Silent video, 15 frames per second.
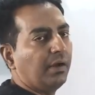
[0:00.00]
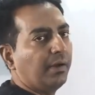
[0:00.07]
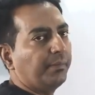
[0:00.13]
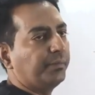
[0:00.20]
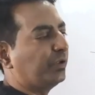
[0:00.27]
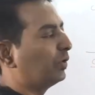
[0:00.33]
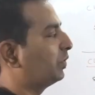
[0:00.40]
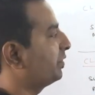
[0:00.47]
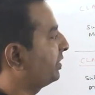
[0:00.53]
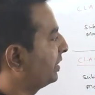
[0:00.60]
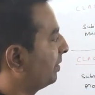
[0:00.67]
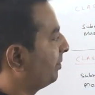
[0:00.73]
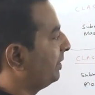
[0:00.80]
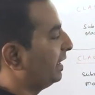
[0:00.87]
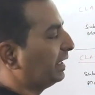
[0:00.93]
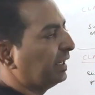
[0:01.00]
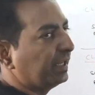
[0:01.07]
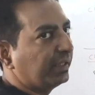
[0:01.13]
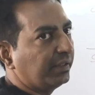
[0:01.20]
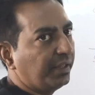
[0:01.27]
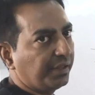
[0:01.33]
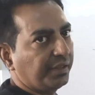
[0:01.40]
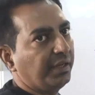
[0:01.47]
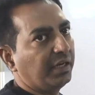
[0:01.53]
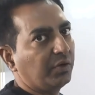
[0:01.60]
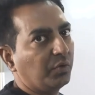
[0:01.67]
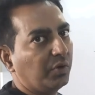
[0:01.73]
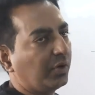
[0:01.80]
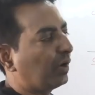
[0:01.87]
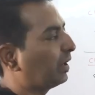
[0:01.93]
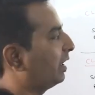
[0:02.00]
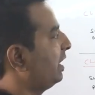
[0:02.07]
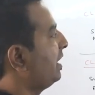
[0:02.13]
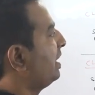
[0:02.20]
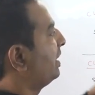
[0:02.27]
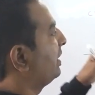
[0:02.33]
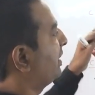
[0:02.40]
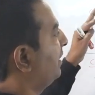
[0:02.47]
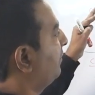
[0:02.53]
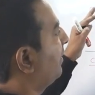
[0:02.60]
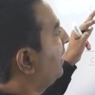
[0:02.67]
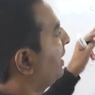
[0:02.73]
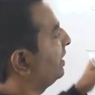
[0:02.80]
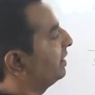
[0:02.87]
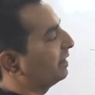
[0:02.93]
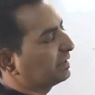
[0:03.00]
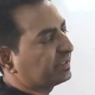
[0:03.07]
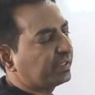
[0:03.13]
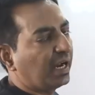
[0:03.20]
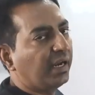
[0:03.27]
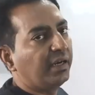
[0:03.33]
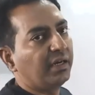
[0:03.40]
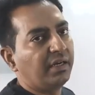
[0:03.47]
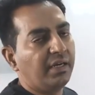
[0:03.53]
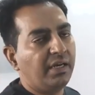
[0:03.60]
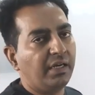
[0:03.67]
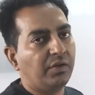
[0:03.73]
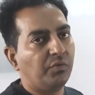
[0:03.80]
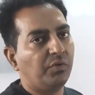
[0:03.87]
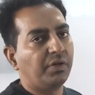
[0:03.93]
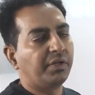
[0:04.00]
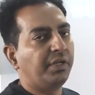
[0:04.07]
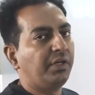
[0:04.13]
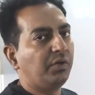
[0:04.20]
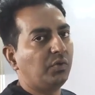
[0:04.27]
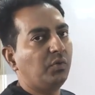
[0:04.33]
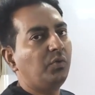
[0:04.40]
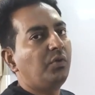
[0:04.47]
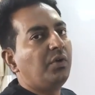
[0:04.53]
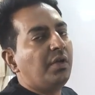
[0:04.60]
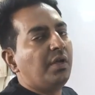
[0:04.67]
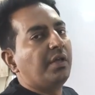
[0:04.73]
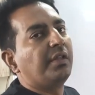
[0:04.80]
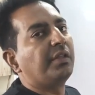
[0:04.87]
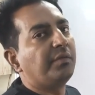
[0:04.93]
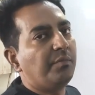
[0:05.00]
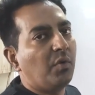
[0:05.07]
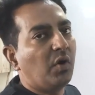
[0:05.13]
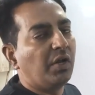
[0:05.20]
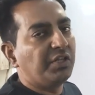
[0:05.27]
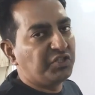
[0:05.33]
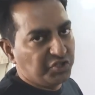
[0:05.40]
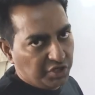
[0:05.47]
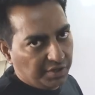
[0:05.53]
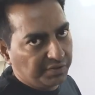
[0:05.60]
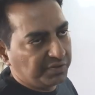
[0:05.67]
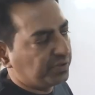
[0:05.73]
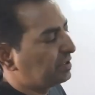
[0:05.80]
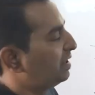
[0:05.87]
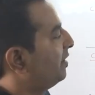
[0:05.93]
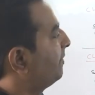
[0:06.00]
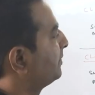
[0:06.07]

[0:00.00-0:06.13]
subnetting this network or dividing a standard network into small chunks.